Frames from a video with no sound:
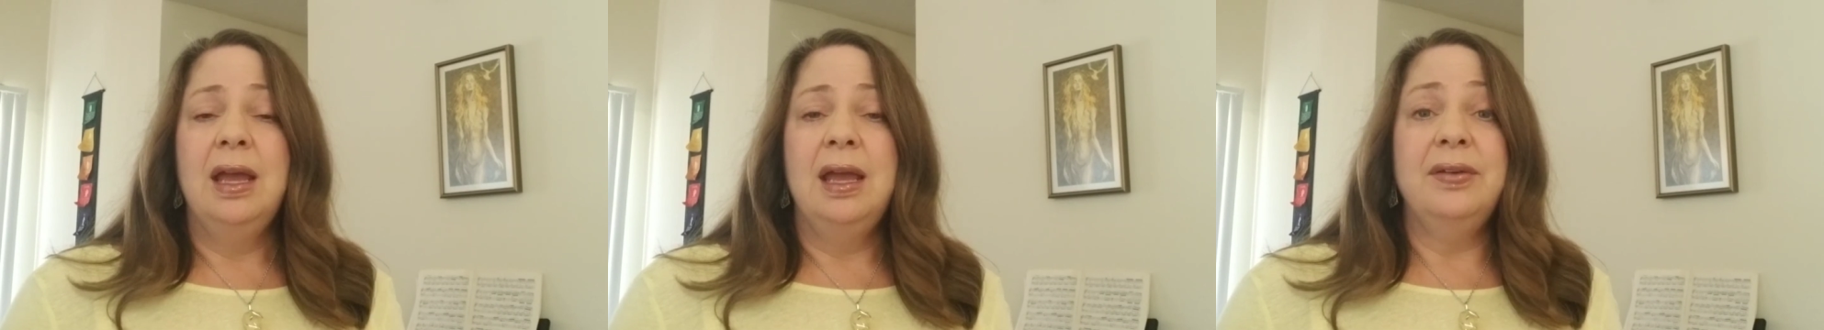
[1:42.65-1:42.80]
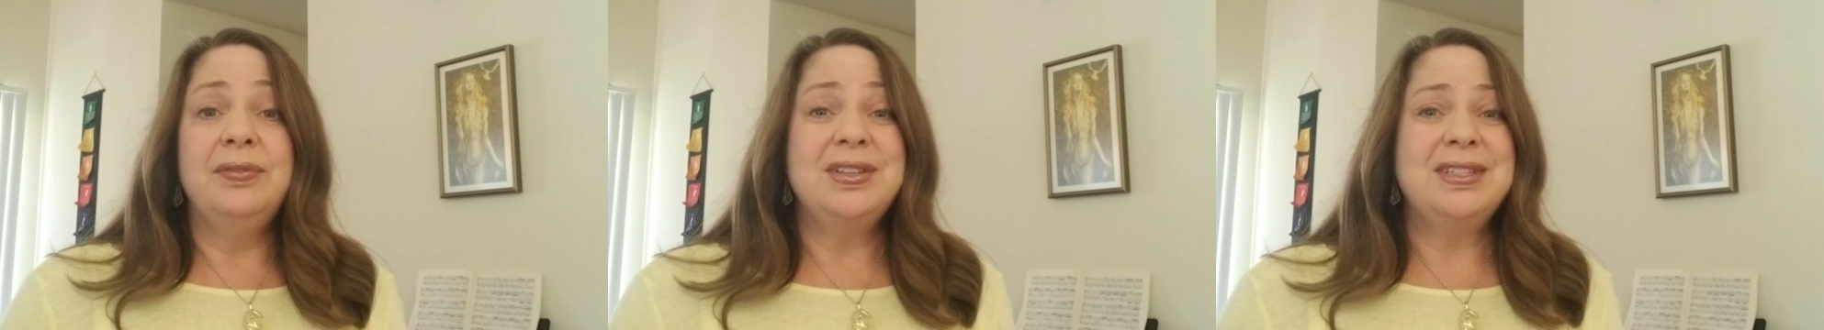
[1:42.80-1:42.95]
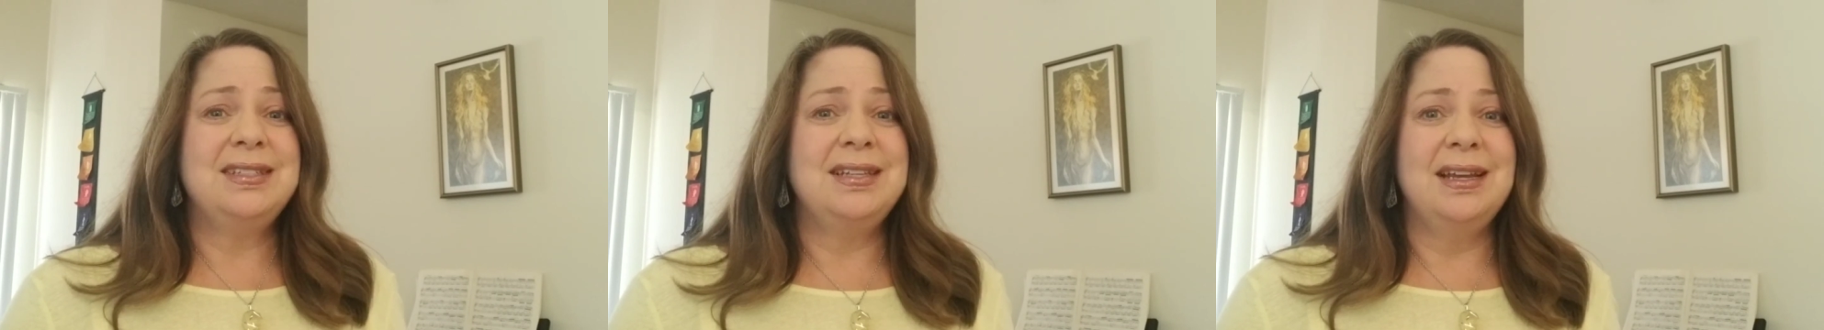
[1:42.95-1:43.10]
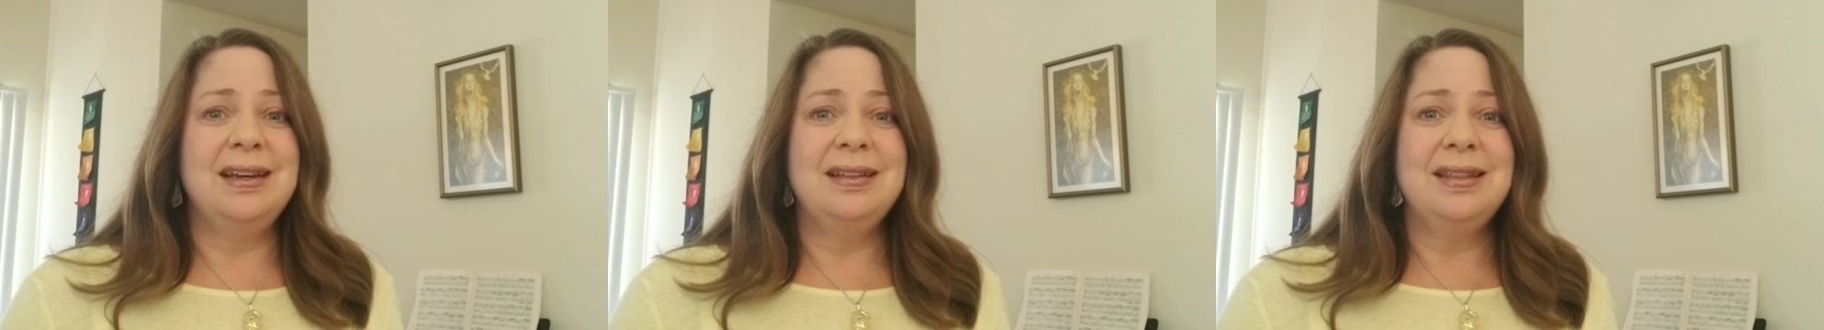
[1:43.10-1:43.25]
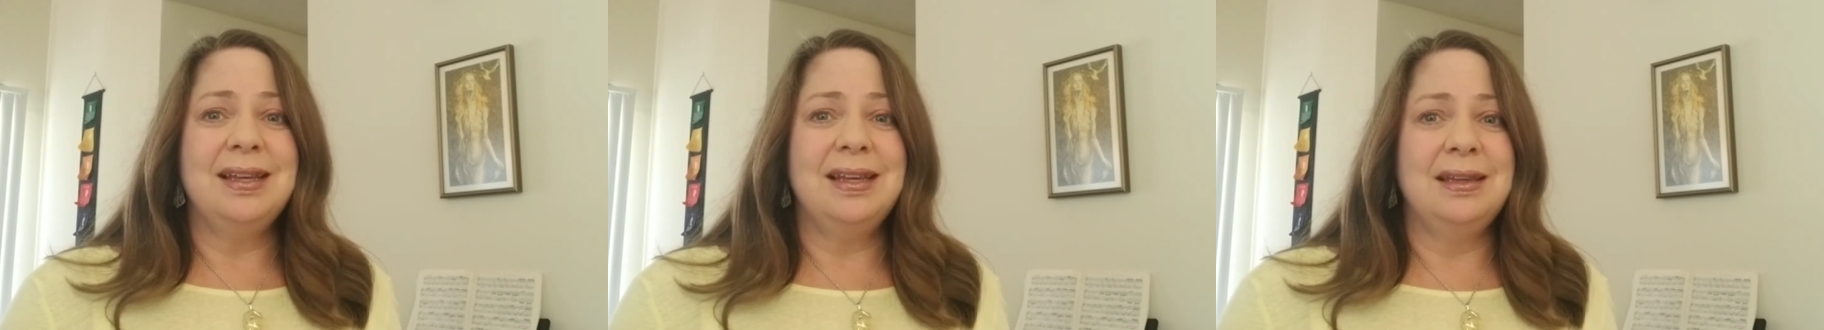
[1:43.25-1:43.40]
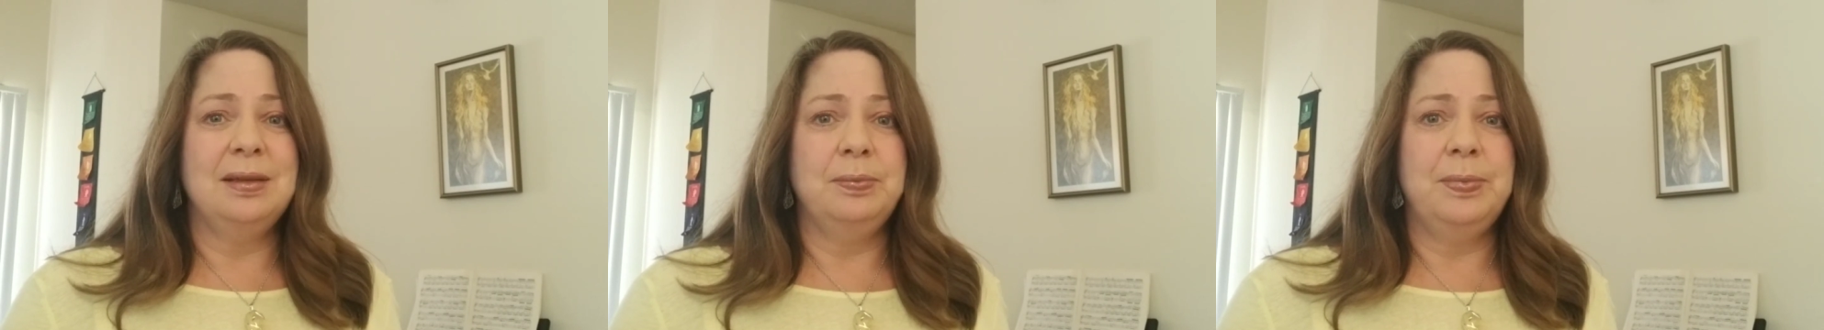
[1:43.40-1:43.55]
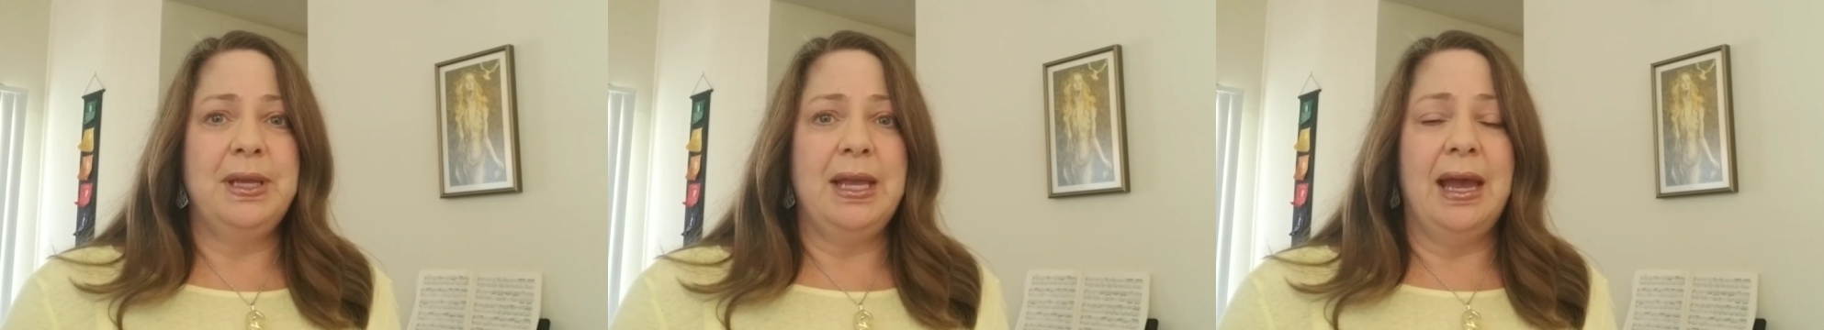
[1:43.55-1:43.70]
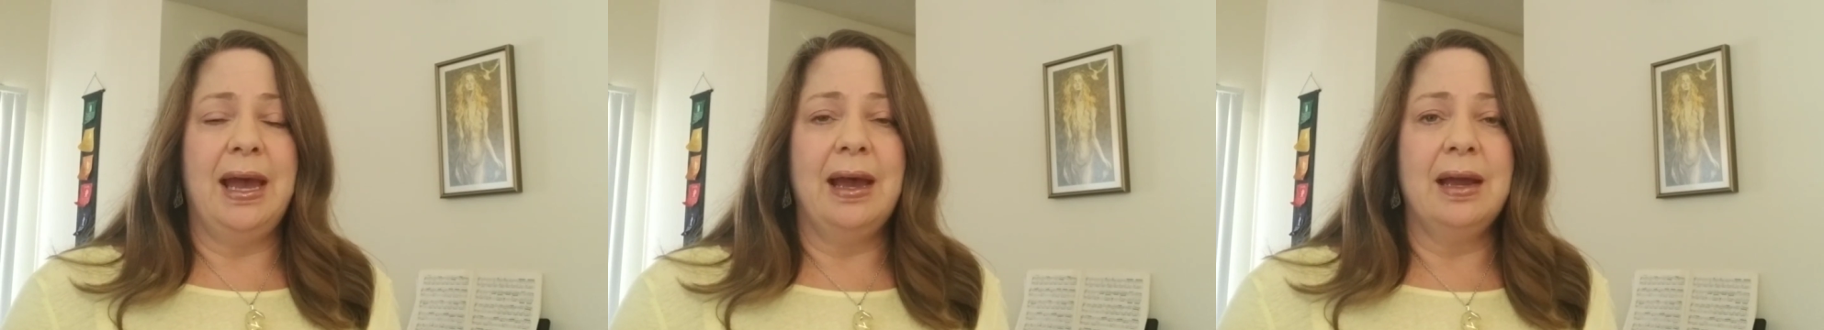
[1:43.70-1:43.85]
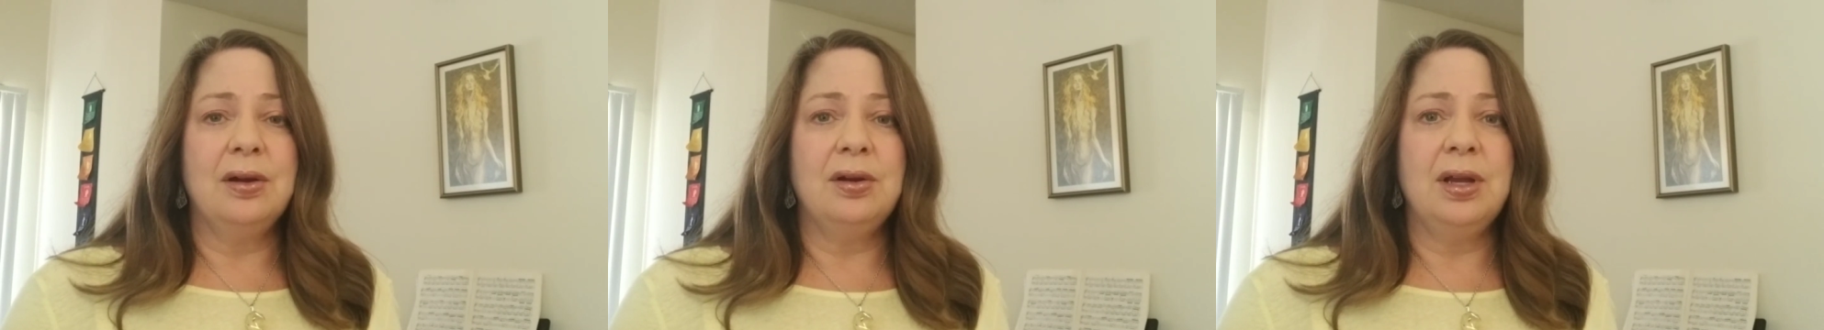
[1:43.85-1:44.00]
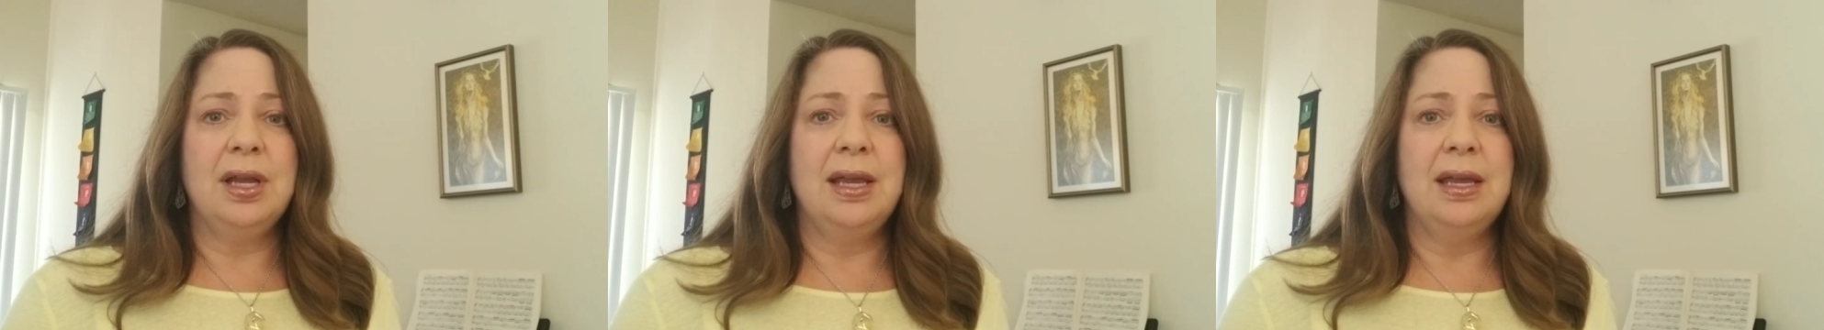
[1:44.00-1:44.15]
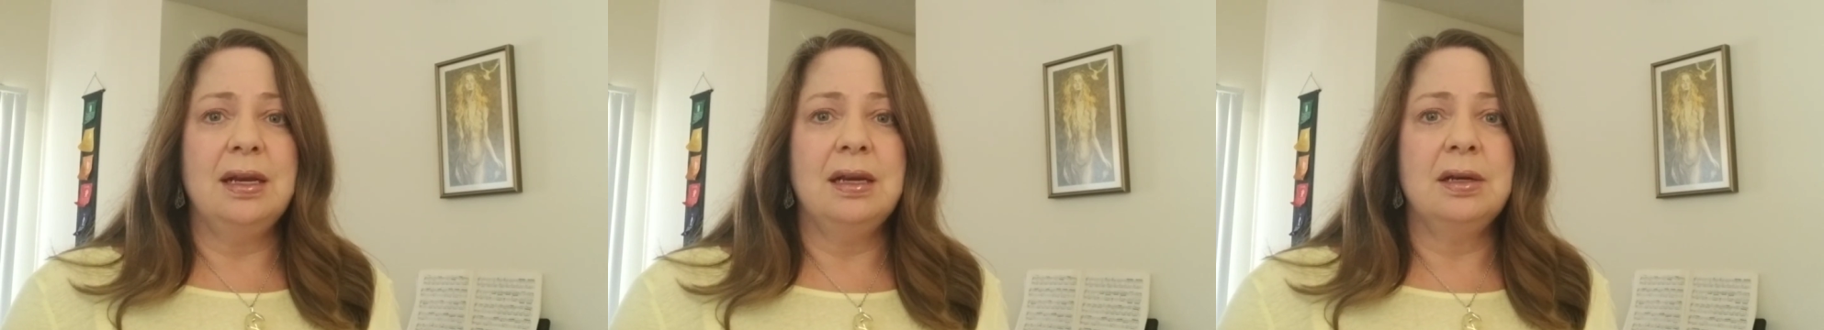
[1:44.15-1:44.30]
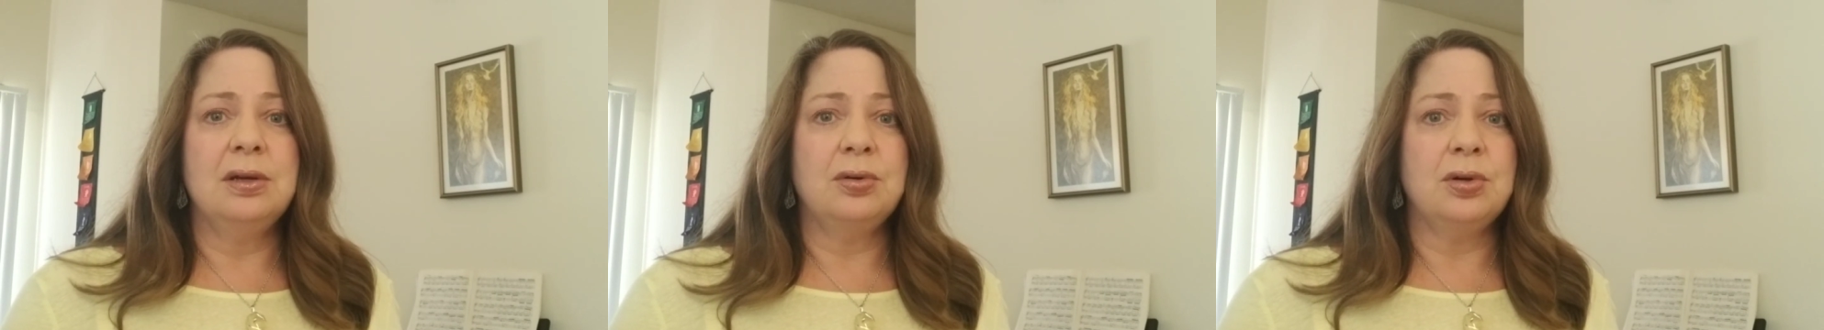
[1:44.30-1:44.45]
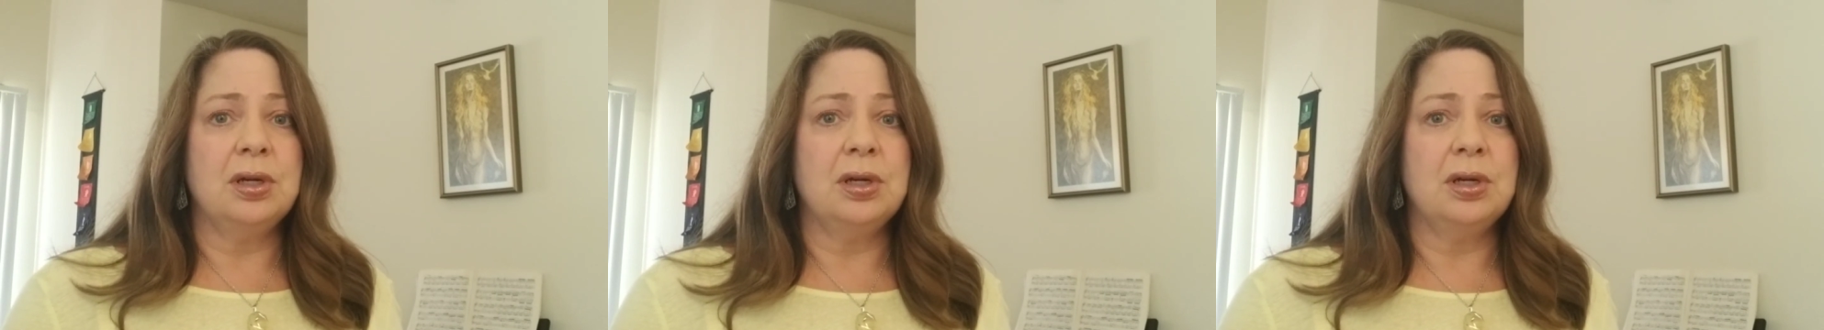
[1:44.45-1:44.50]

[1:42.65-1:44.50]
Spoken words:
If it's data that can be aggregated